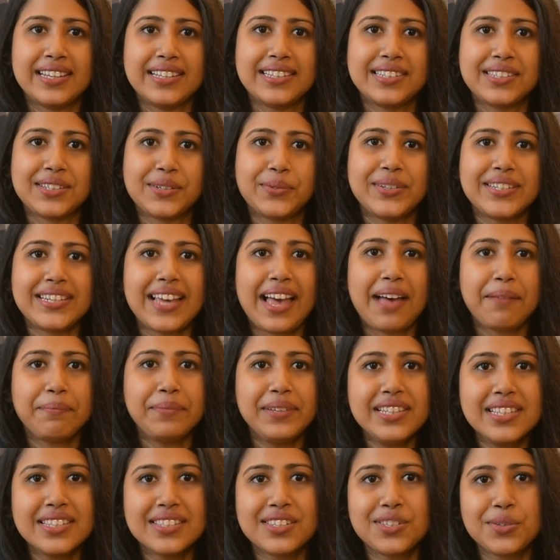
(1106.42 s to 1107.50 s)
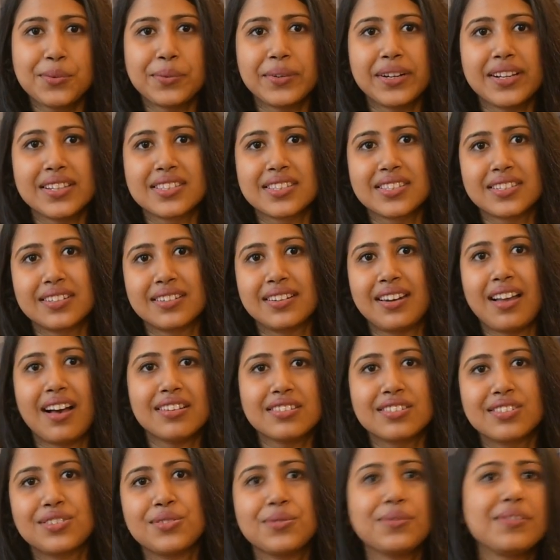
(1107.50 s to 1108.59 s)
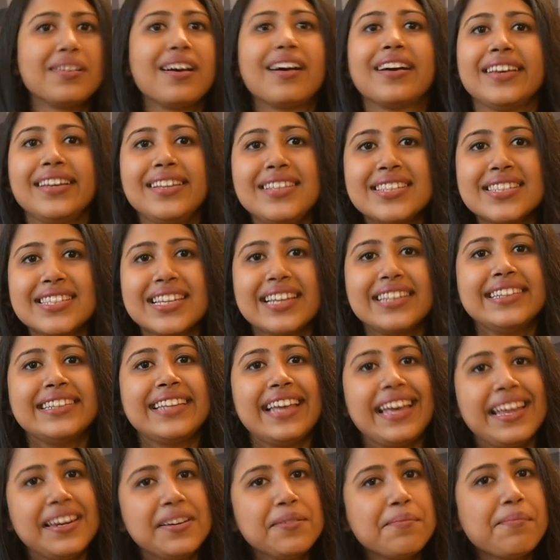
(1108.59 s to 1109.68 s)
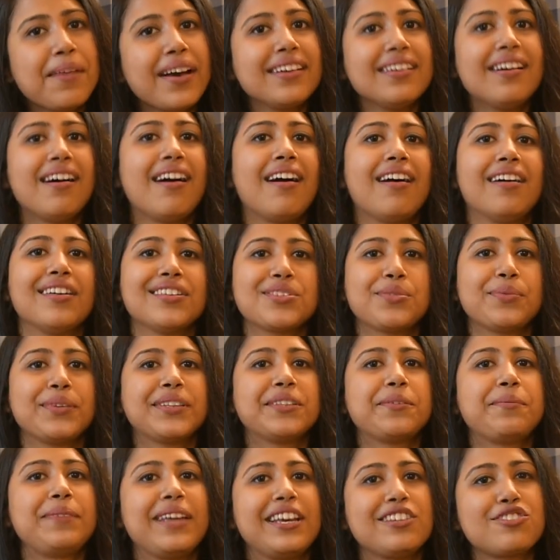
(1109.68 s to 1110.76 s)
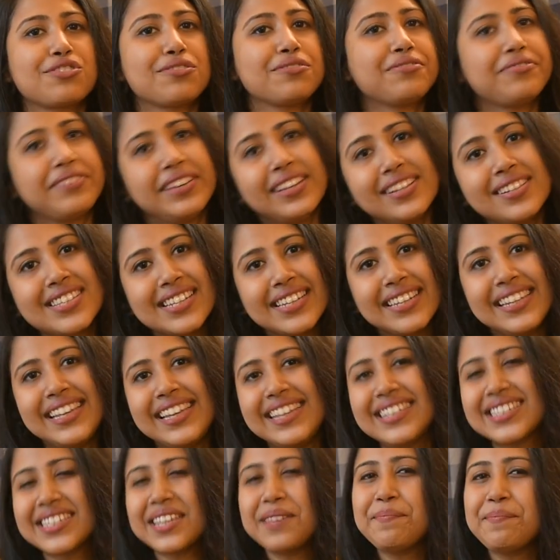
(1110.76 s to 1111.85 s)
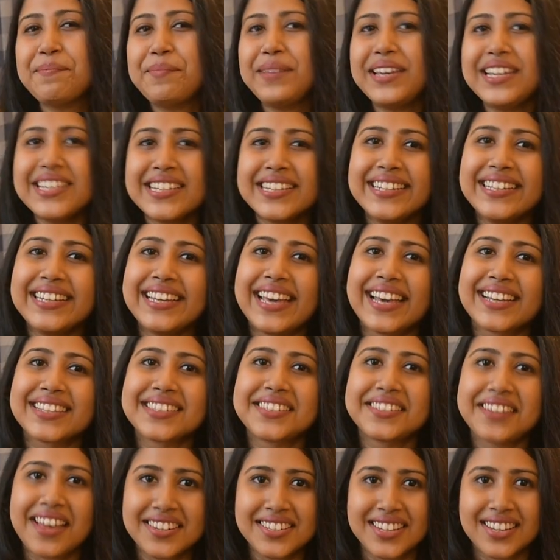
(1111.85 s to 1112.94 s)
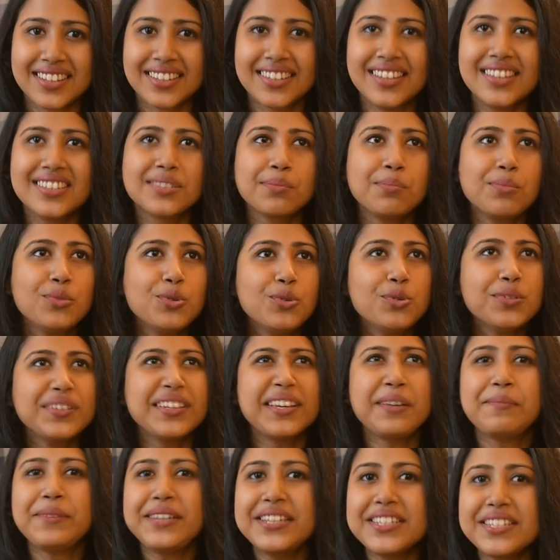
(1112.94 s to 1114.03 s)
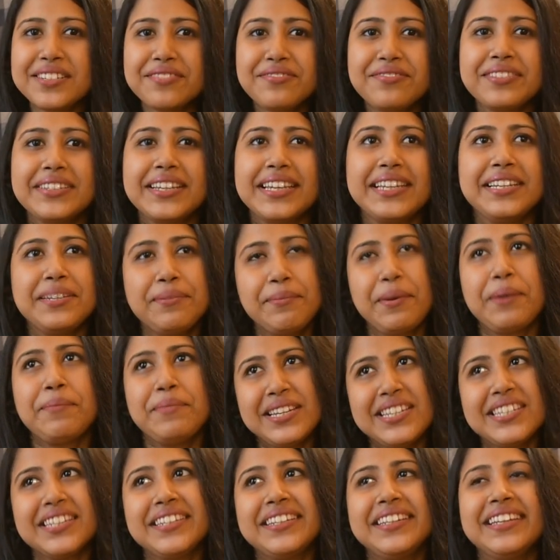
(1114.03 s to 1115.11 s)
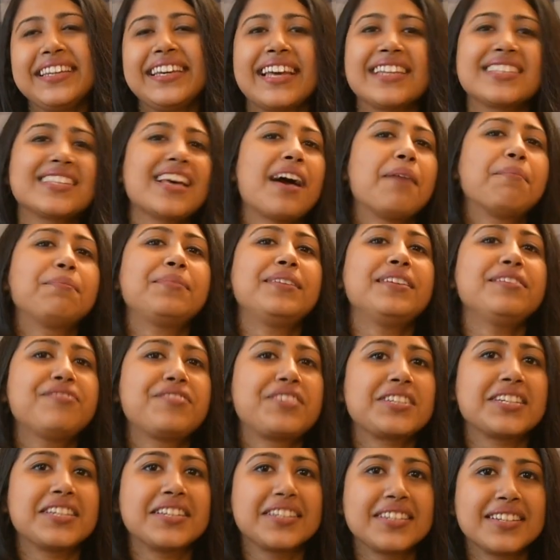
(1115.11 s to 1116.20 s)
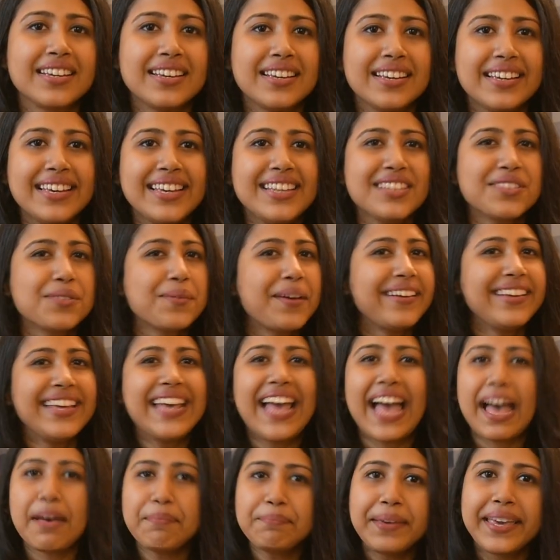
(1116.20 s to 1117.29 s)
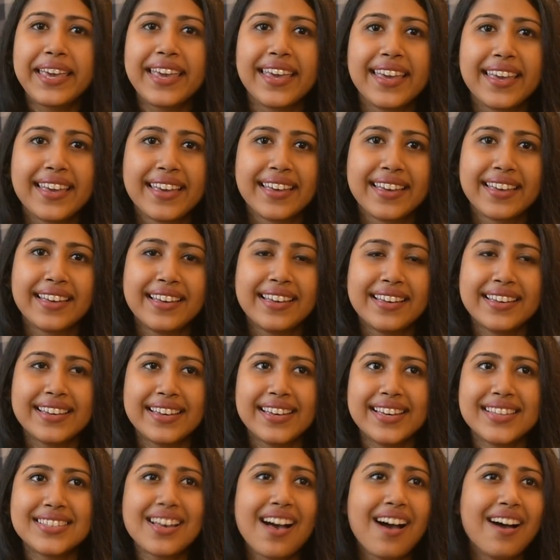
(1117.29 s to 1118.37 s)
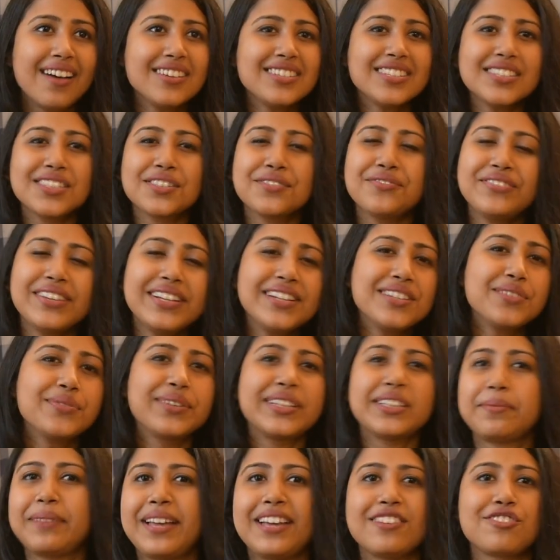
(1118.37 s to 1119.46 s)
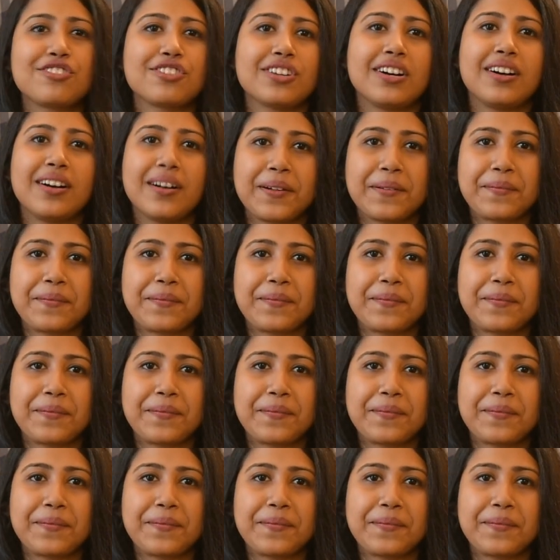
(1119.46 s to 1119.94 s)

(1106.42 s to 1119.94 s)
So what happens towards the last two lines, and then my heart with pleasure fills, and he's immediately ecstatic. His mood immediately gets uplifted. He's very happy. His heart is filled with pleasure